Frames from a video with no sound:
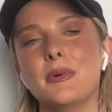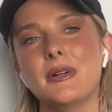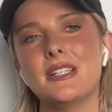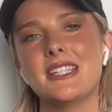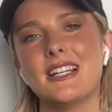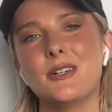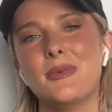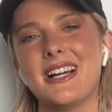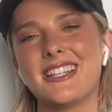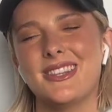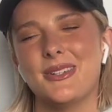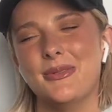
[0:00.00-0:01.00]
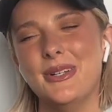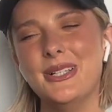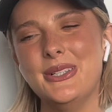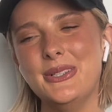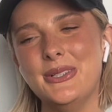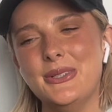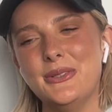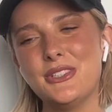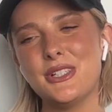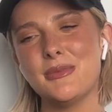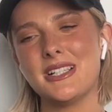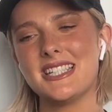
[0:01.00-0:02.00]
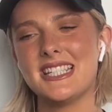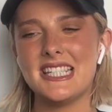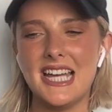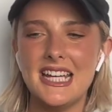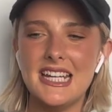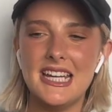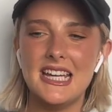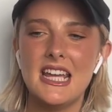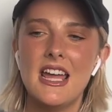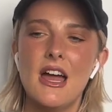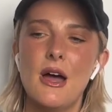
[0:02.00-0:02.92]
about to cycle back through, which I'm excited.